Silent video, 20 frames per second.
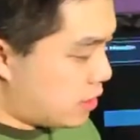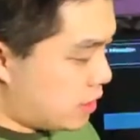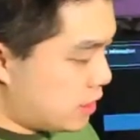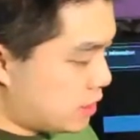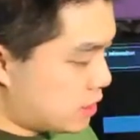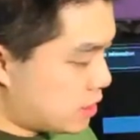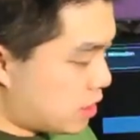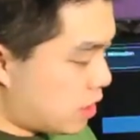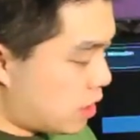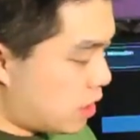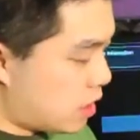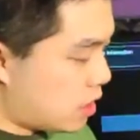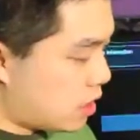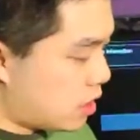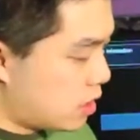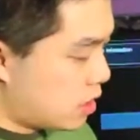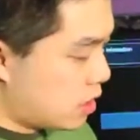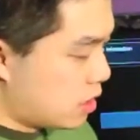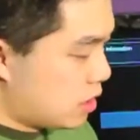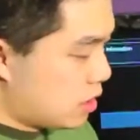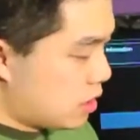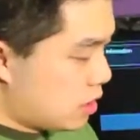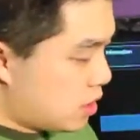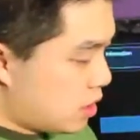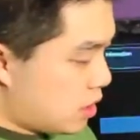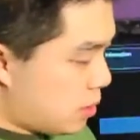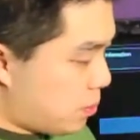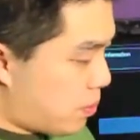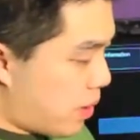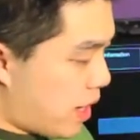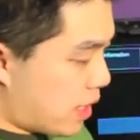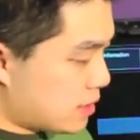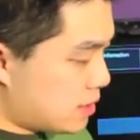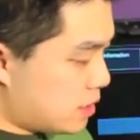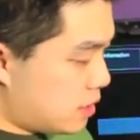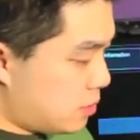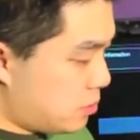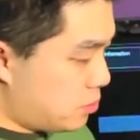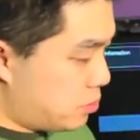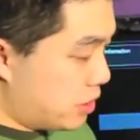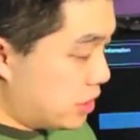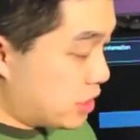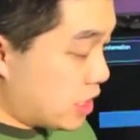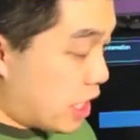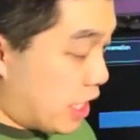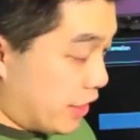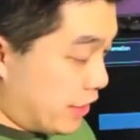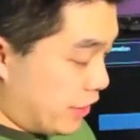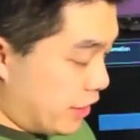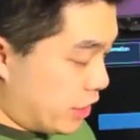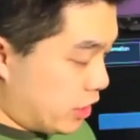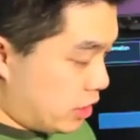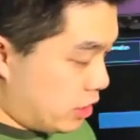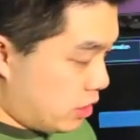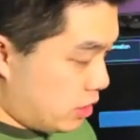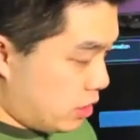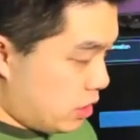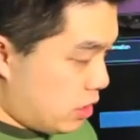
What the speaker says: is our Composite plus Audio